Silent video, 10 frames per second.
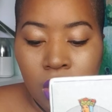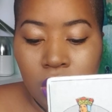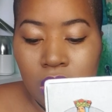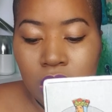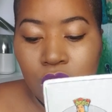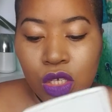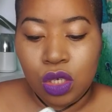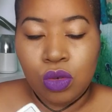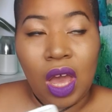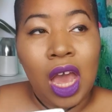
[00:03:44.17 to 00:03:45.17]
This is
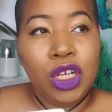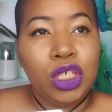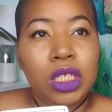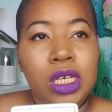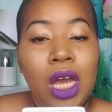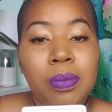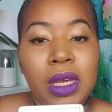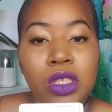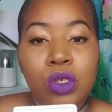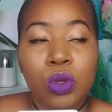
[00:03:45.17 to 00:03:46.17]
you actually
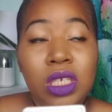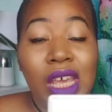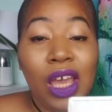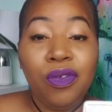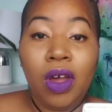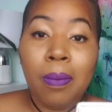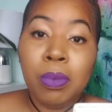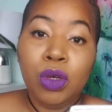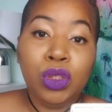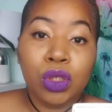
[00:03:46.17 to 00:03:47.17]
coming to safer
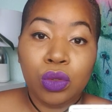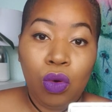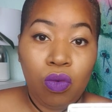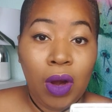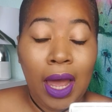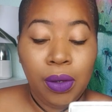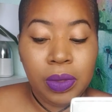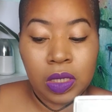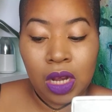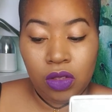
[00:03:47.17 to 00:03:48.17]
emotional
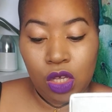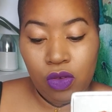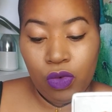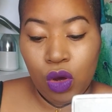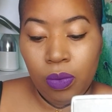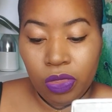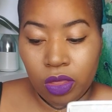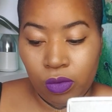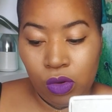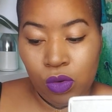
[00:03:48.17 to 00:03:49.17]
ground now that you've gone
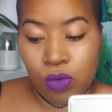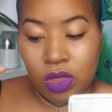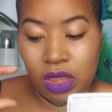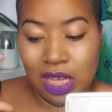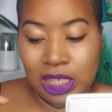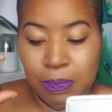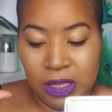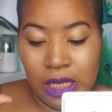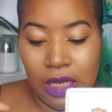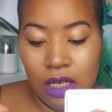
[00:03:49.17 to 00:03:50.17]
through this
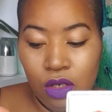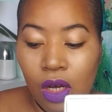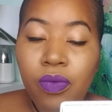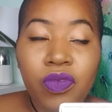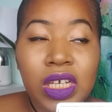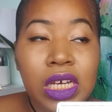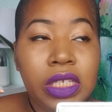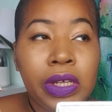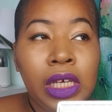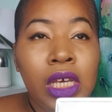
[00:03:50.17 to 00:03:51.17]
particular conflict.
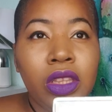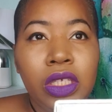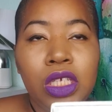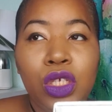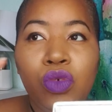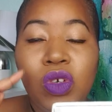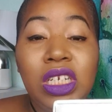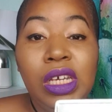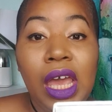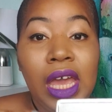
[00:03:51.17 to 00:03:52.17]
This is you
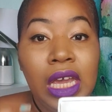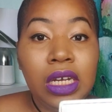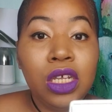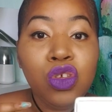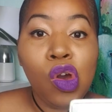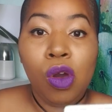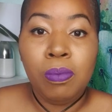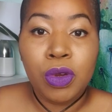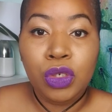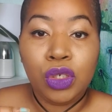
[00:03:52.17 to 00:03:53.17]
retaining your
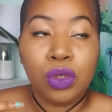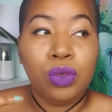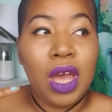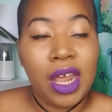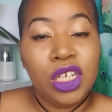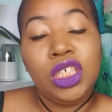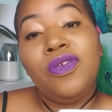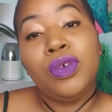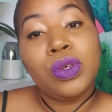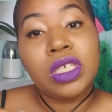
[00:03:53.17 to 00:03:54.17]
emotional energy
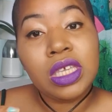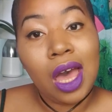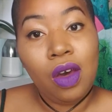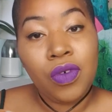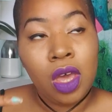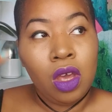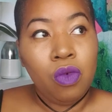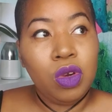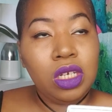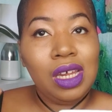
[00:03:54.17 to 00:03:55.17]
for yourself,
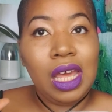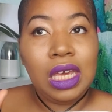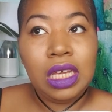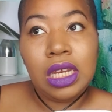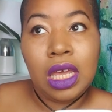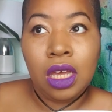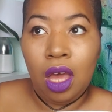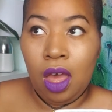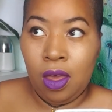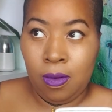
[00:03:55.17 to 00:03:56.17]
retaining
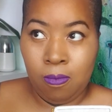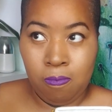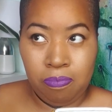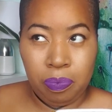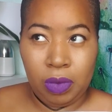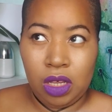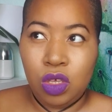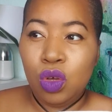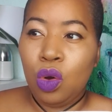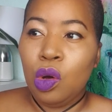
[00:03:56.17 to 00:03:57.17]

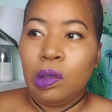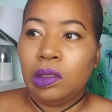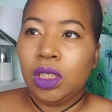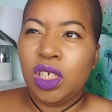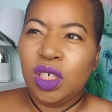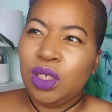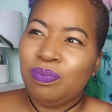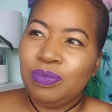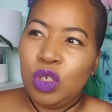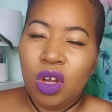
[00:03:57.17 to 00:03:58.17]
your
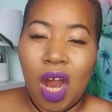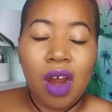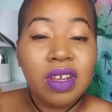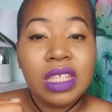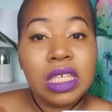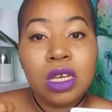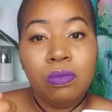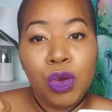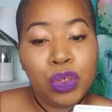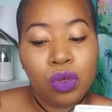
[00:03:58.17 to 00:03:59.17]
currency, your
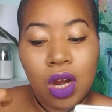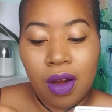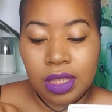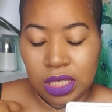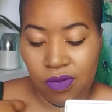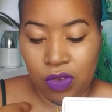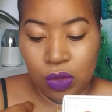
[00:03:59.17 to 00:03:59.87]
emotional currency for